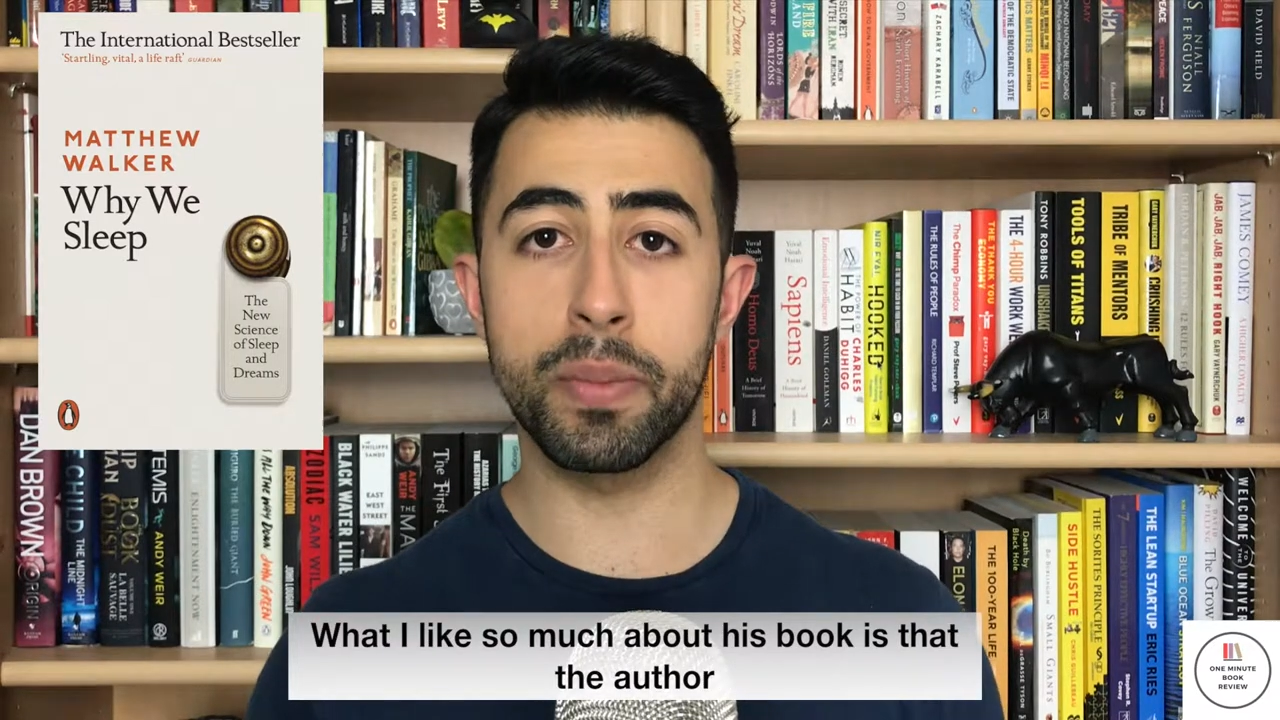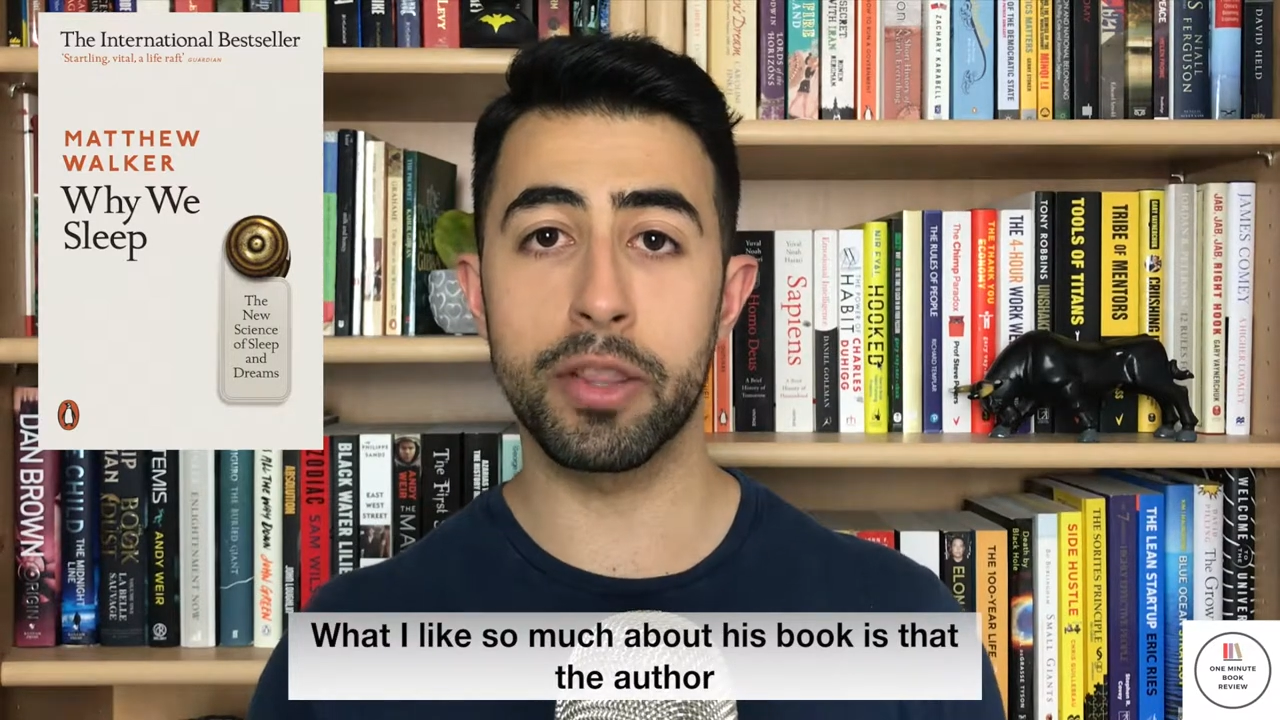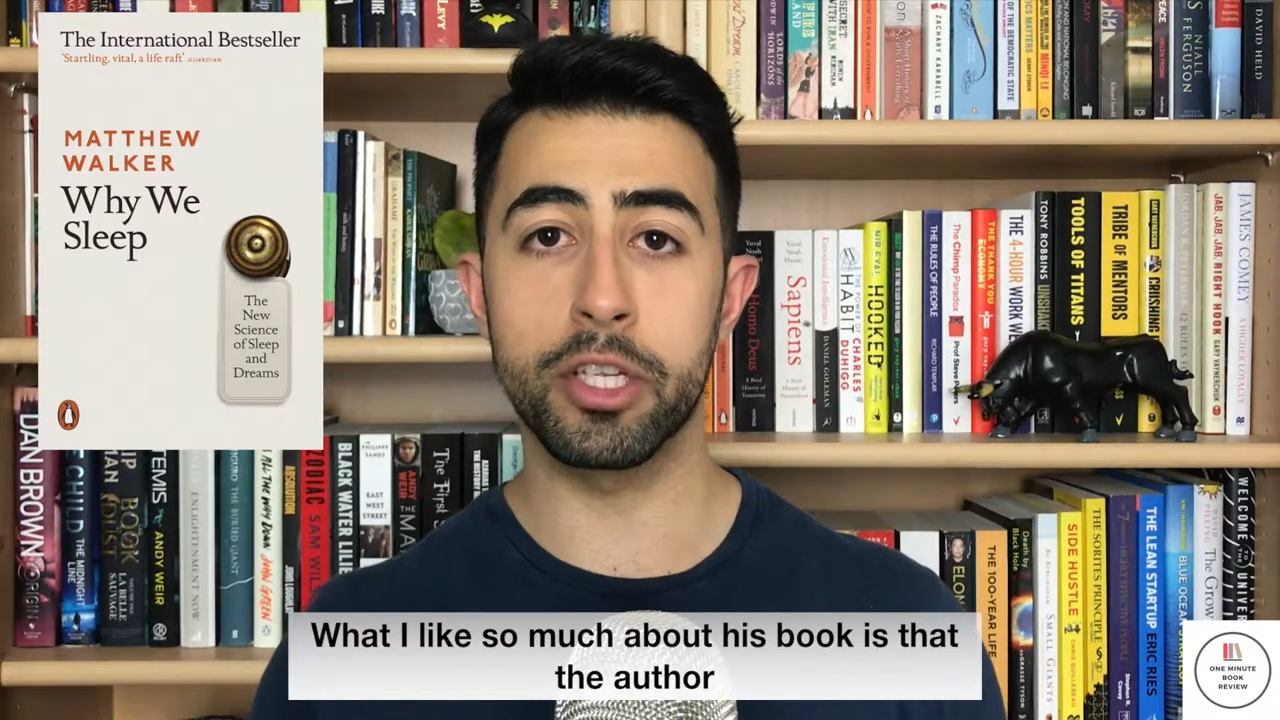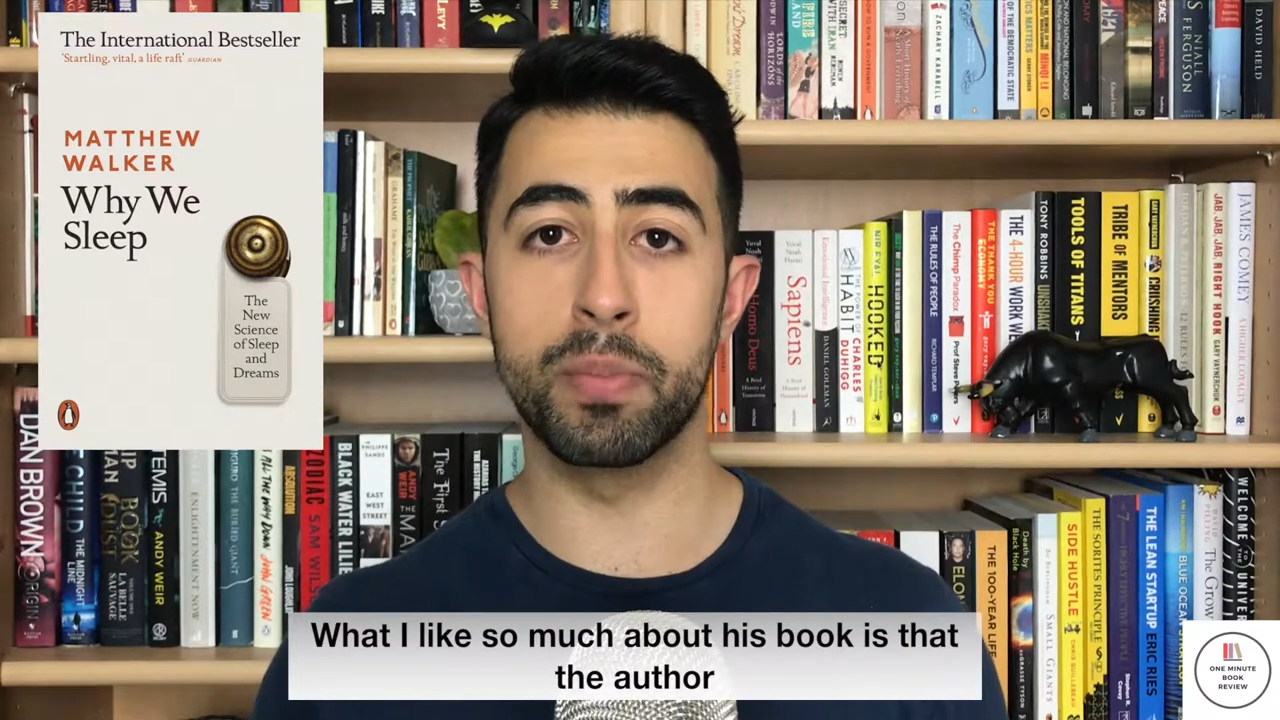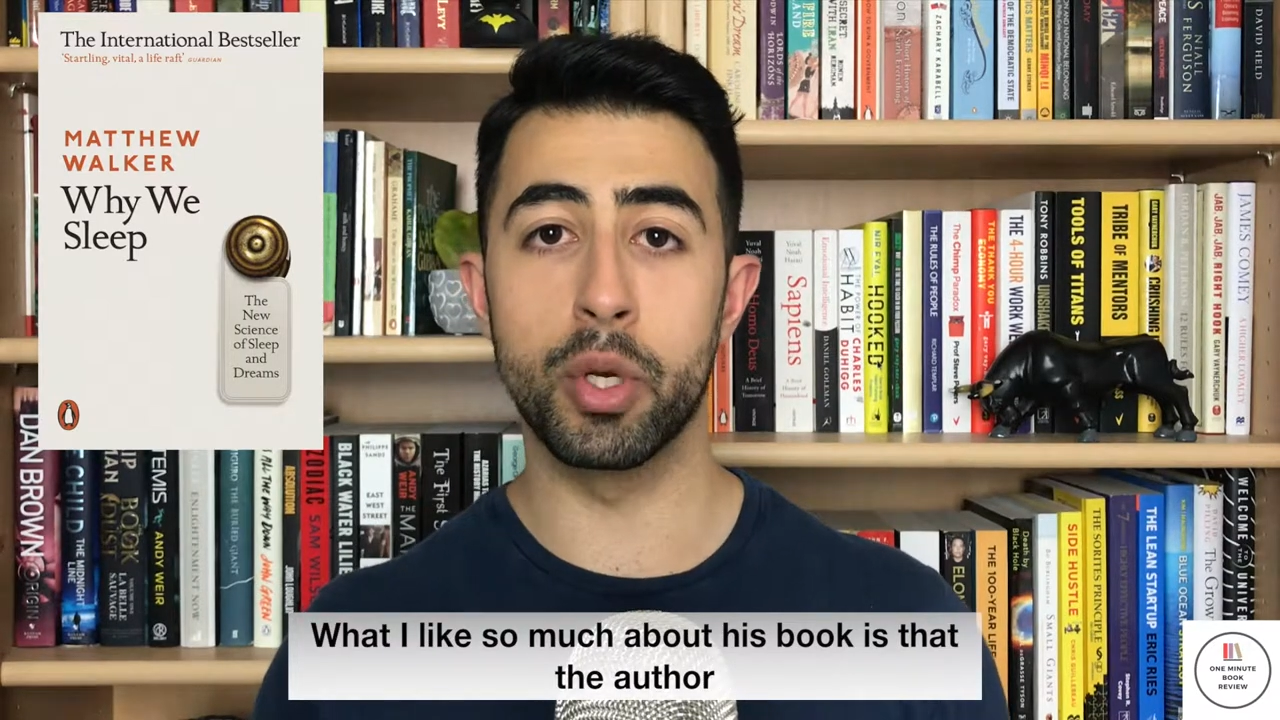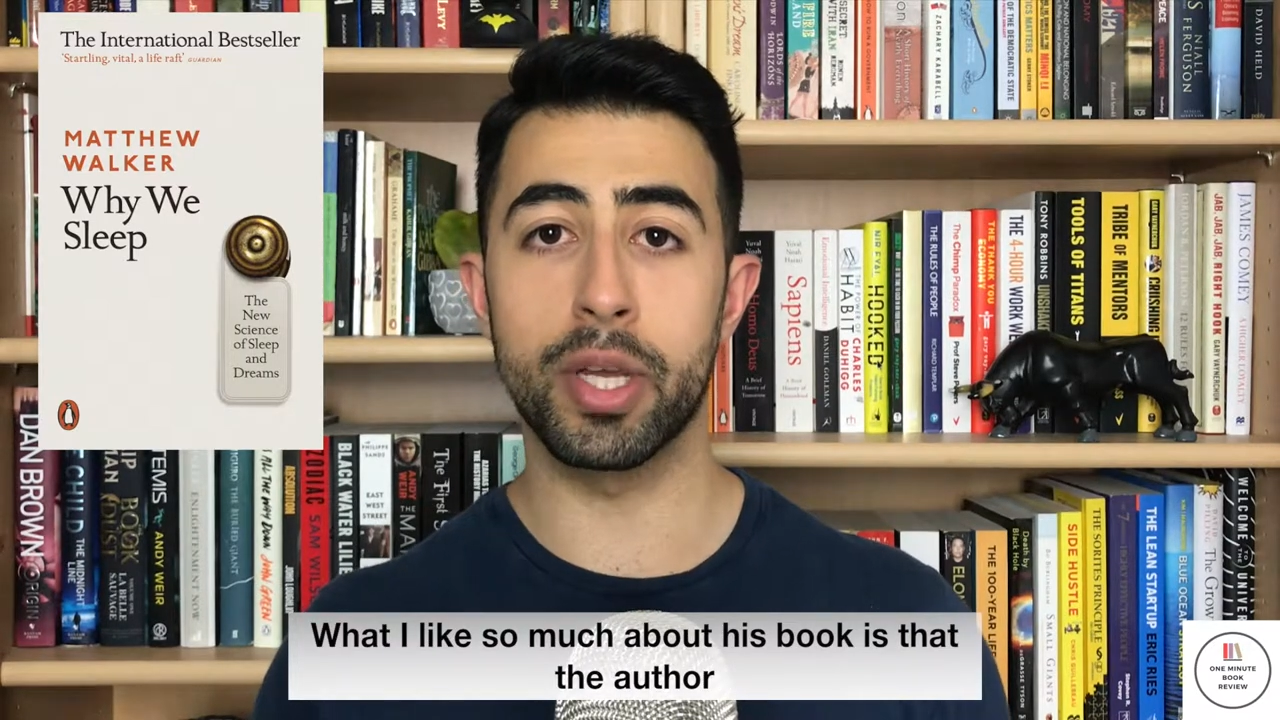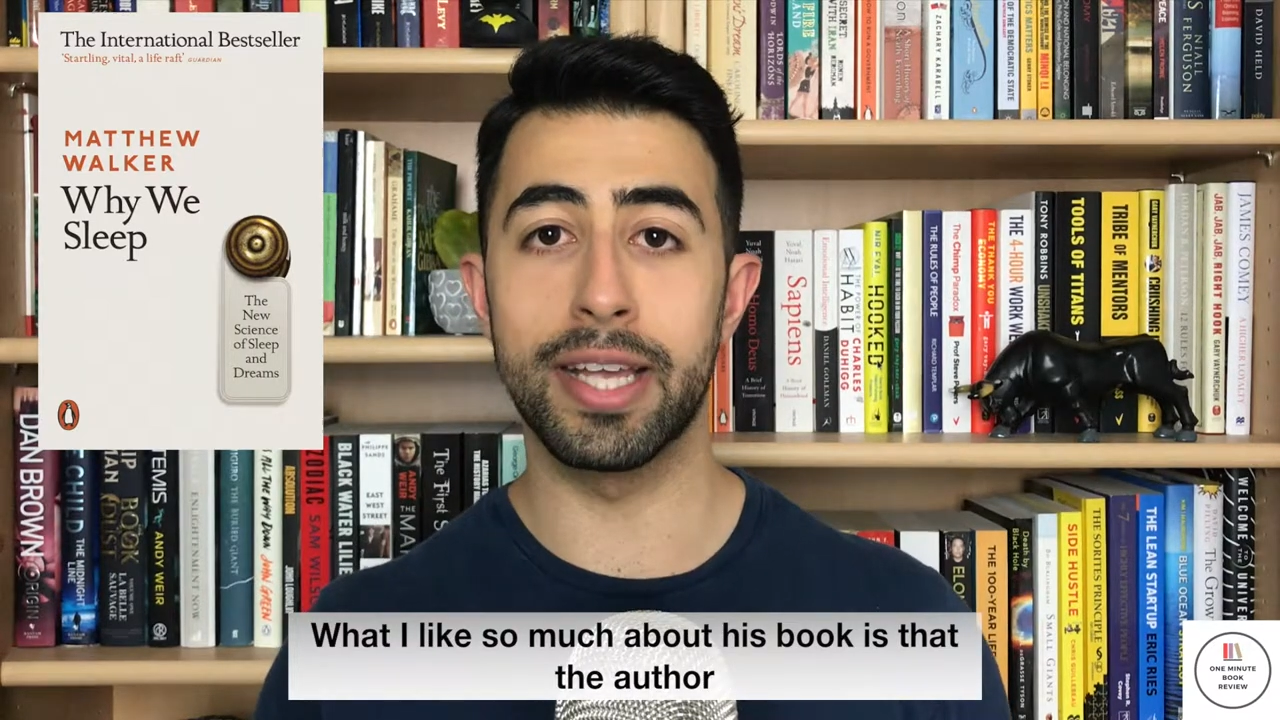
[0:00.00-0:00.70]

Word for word: about this book